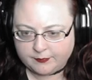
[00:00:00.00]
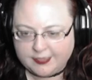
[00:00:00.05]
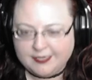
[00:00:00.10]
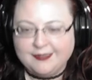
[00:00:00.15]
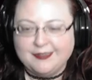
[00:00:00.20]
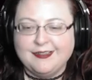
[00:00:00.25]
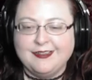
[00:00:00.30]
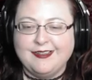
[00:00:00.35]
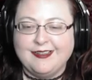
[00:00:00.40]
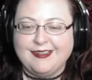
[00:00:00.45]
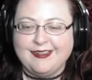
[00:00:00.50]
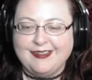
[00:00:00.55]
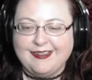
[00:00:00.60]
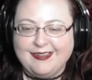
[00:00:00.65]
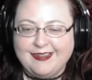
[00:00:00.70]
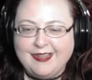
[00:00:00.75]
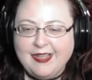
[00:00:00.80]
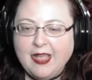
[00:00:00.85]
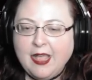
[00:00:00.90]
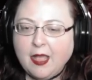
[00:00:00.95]

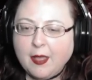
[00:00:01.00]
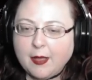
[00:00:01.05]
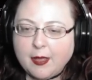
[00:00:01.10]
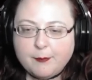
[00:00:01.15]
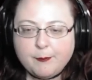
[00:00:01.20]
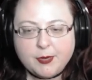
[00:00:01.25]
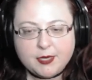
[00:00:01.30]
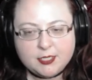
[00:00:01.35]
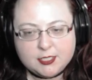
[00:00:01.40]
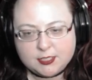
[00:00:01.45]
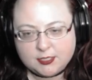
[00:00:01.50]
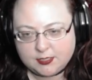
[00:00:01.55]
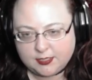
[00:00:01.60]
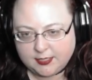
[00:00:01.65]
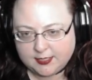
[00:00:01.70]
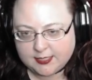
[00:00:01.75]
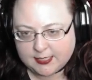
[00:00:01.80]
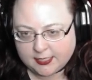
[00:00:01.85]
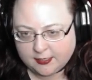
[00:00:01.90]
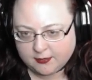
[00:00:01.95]
But it's
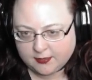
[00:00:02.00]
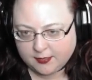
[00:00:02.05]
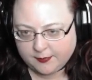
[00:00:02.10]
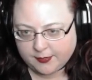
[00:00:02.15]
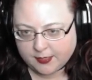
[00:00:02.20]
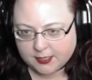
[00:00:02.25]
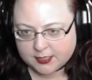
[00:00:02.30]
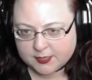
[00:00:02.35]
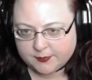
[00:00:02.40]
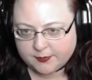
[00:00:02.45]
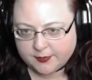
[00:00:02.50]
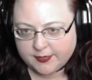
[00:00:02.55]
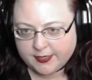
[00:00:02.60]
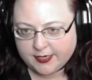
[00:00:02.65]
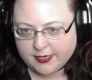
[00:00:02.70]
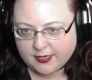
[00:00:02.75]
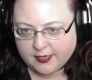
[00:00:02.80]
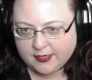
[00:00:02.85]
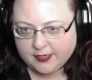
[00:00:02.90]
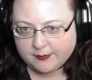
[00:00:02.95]
entirely possible that
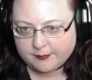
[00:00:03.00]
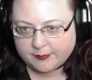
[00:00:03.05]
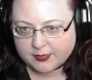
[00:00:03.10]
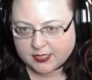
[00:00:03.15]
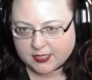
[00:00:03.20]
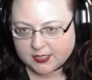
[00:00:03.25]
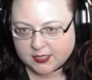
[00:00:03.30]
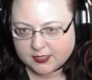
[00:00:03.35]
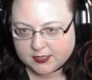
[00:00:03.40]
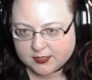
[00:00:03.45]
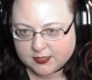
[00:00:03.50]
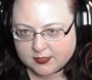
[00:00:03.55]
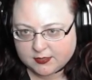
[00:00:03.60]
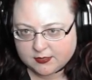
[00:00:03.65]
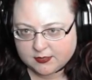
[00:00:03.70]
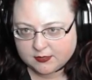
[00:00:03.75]
I am blind.